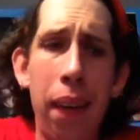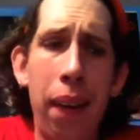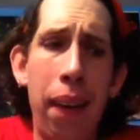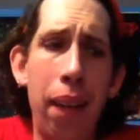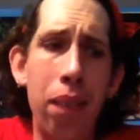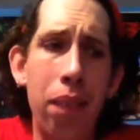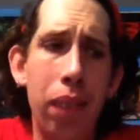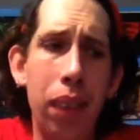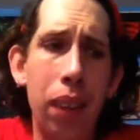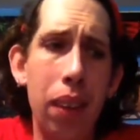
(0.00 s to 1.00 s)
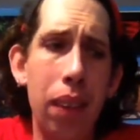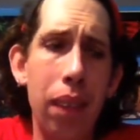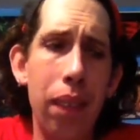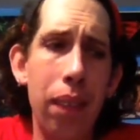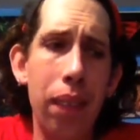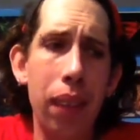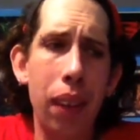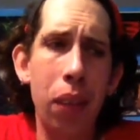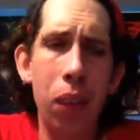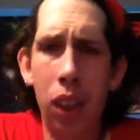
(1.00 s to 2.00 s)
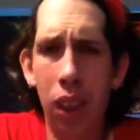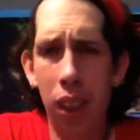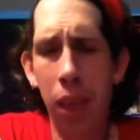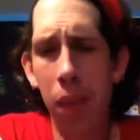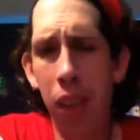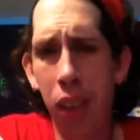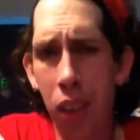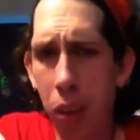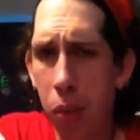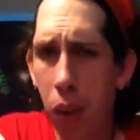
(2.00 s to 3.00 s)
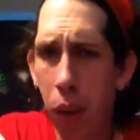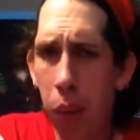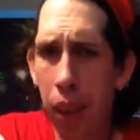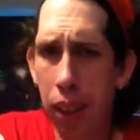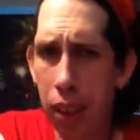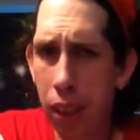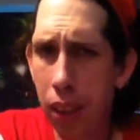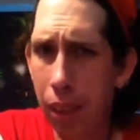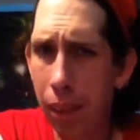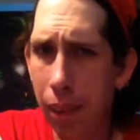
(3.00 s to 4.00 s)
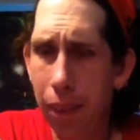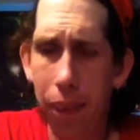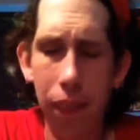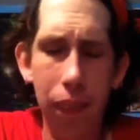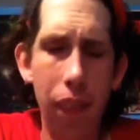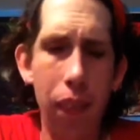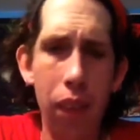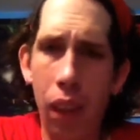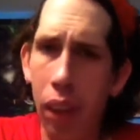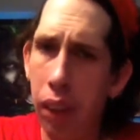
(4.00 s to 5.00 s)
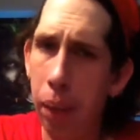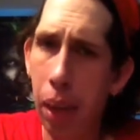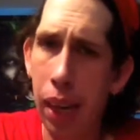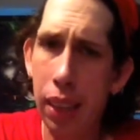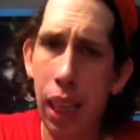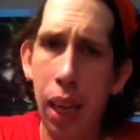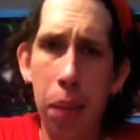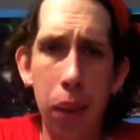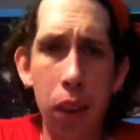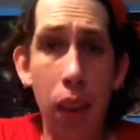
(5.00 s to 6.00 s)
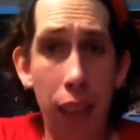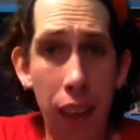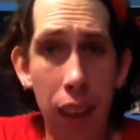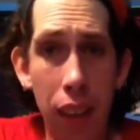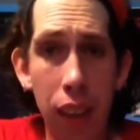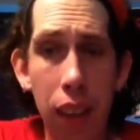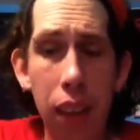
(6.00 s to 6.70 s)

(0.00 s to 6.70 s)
um, which has sent me into some dark places. Nothing bad's happened, thank God.